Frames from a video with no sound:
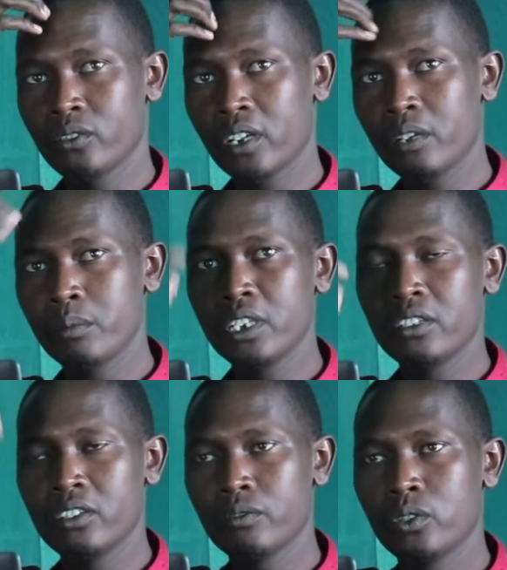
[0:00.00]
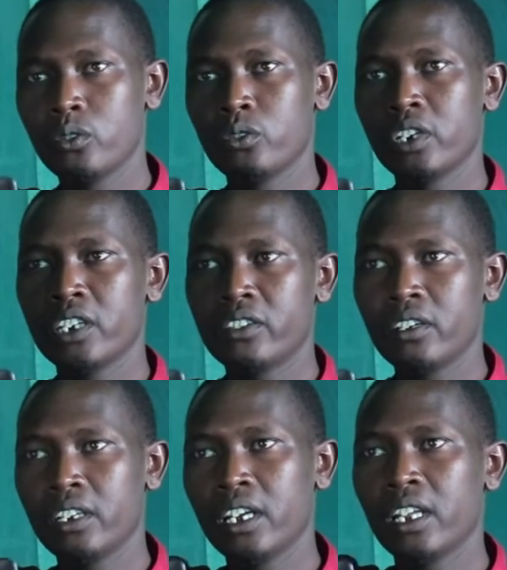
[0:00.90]
So that means if we go to next year
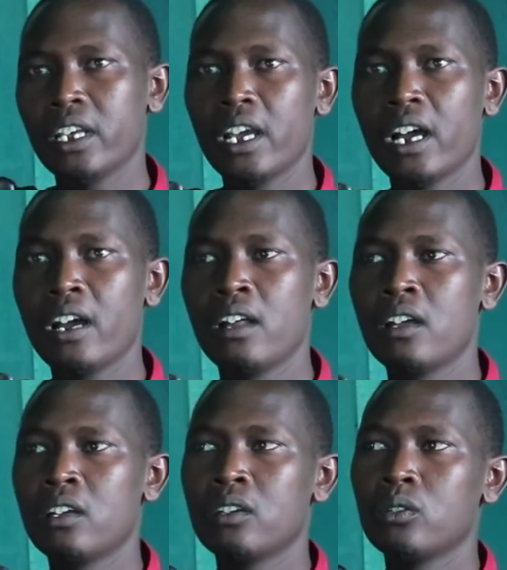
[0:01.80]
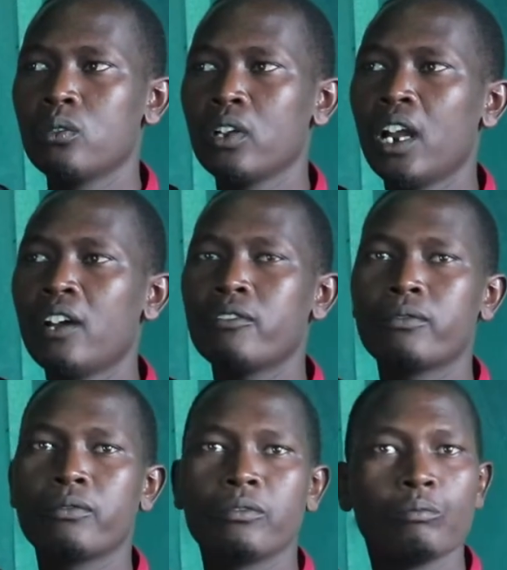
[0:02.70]
and the other year, we will have
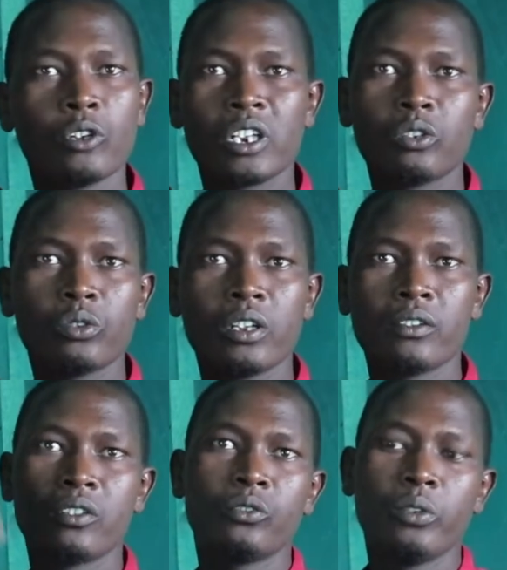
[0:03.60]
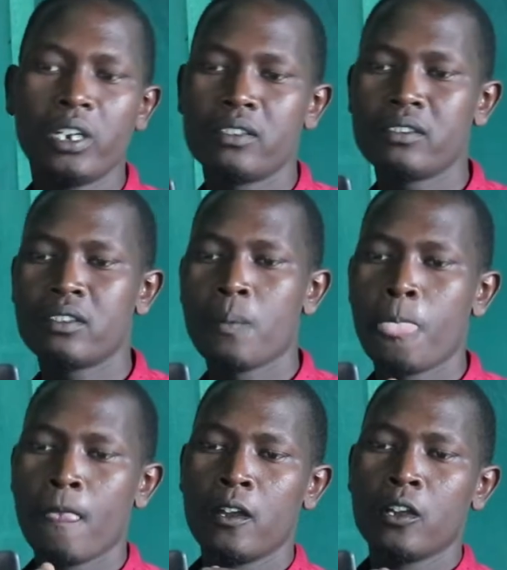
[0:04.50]
more than 2,000 students.
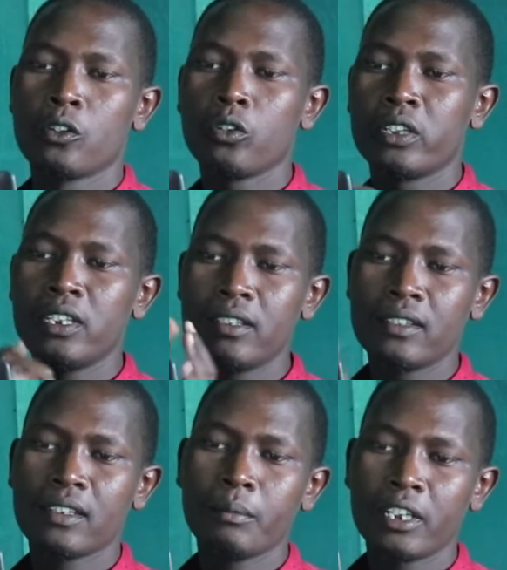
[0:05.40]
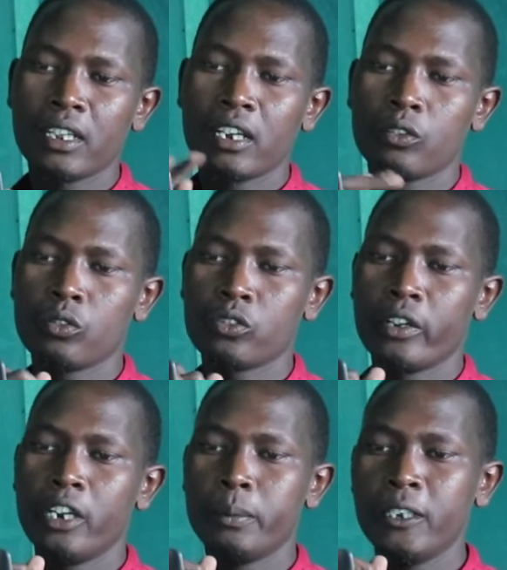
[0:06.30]
So this is something that is also
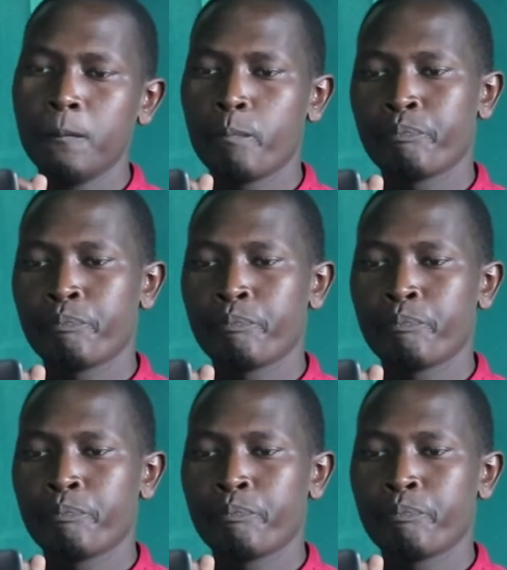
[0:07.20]
helping.